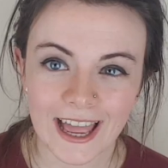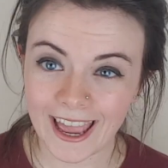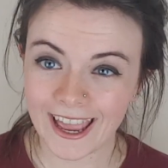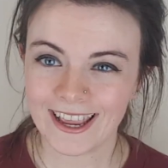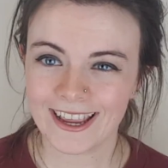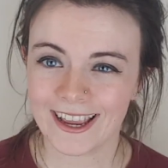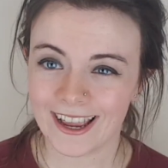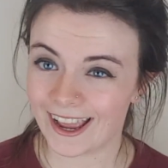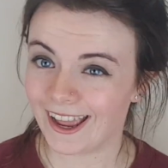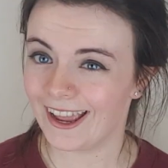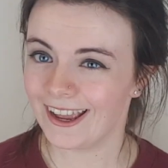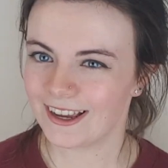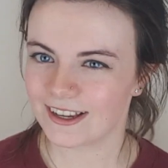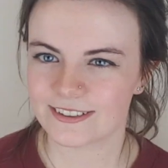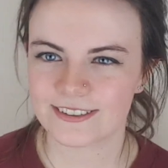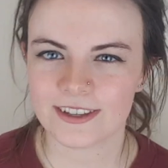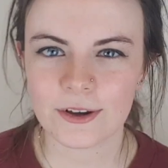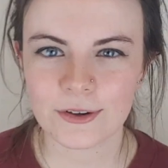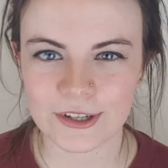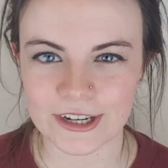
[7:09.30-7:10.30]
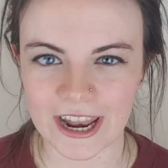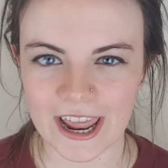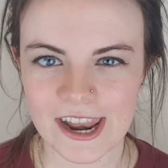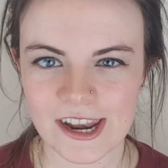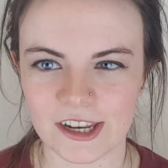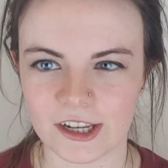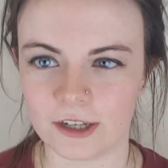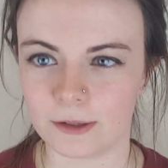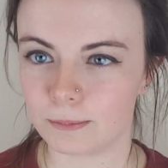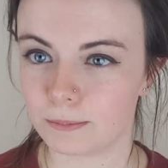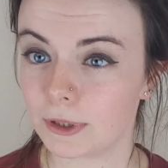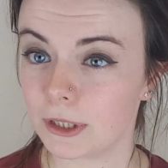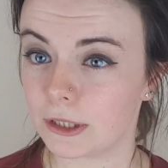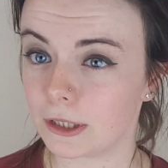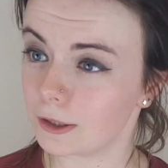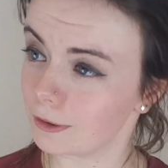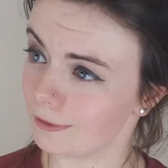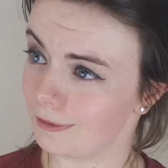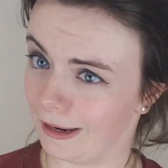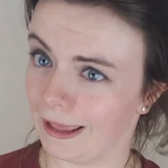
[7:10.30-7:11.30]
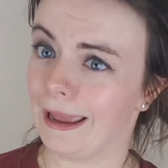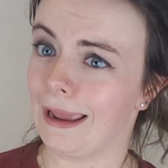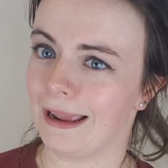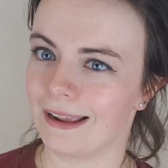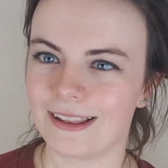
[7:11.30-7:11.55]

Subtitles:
Hey, I sound Canadian. Pretty cool, eh?